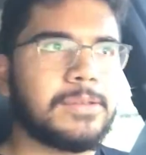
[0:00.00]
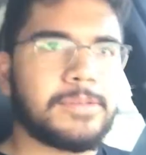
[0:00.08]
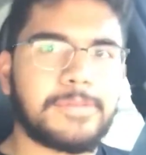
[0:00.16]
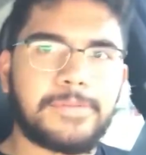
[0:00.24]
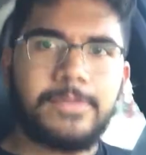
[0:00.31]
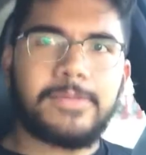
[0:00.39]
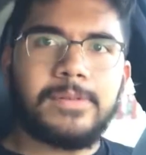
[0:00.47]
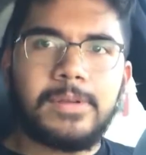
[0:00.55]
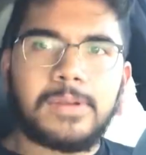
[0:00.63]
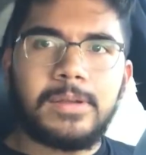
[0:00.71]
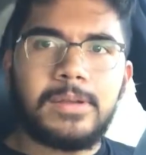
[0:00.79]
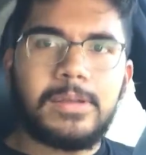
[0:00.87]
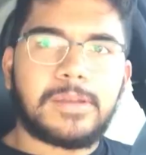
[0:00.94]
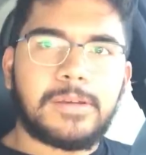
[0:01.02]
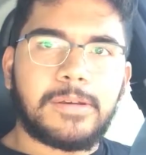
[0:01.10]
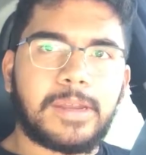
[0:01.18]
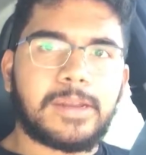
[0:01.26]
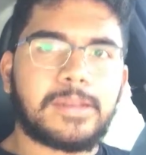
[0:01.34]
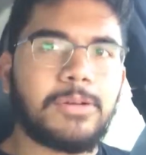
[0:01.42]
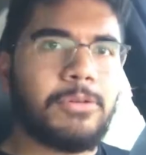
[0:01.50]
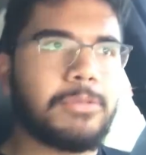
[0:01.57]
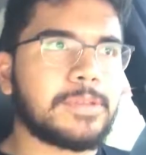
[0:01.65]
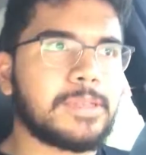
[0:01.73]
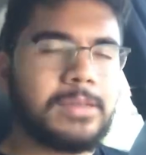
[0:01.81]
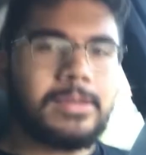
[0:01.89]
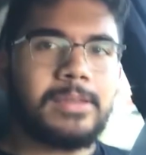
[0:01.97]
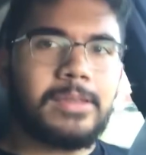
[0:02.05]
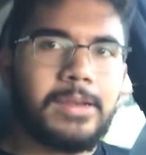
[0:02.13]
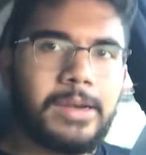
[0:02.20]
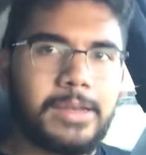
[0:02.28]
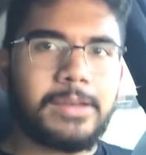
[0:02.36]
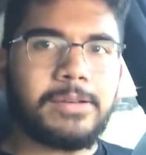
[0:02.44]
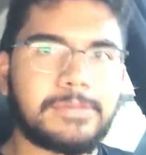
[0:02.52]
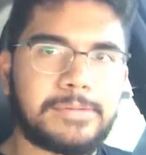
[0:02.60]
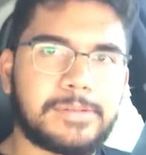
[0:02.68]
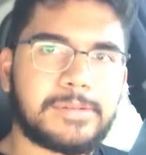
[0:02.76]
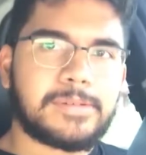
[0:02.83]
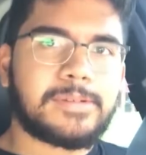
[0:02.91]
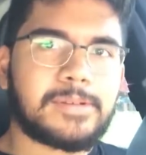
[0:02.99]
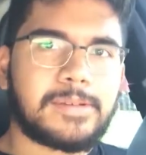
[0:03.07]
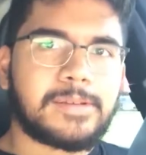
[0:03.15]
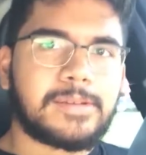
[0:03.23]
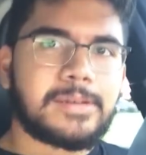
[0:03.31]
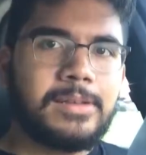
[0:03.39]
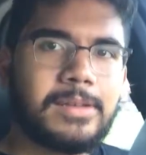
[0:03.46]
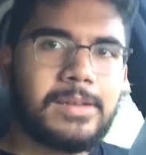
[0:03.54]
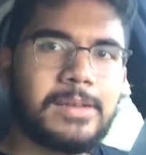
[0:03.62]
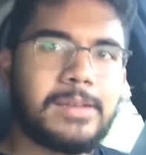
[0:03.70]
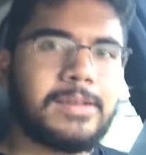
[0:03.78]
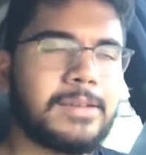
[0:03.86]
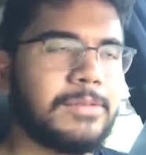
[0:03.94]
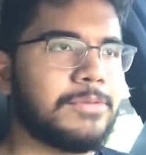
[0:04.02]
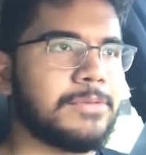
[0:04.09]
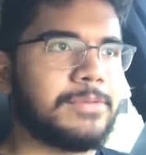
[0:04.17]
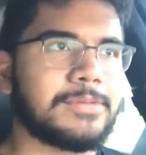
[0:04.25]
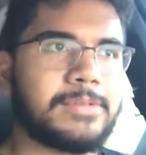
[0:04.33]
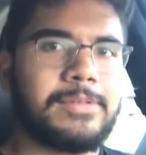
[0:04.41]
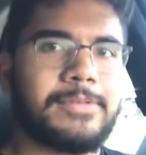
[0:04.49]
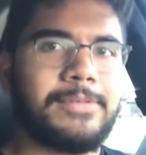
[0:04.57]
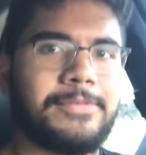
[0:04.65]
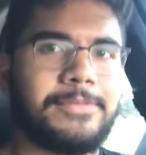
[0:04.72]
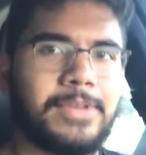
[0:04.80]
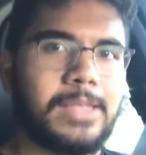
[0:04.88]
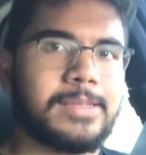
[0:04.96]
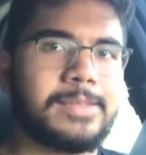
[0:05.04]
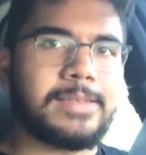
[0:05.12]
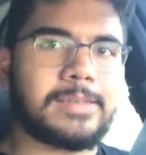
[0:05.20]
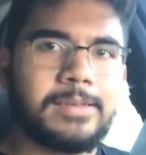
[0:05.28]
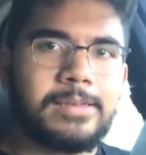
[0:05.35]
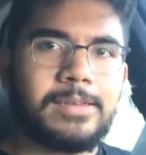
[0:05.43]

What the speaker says: Oh, I gotta hold it. There you go. Ooh, fancy.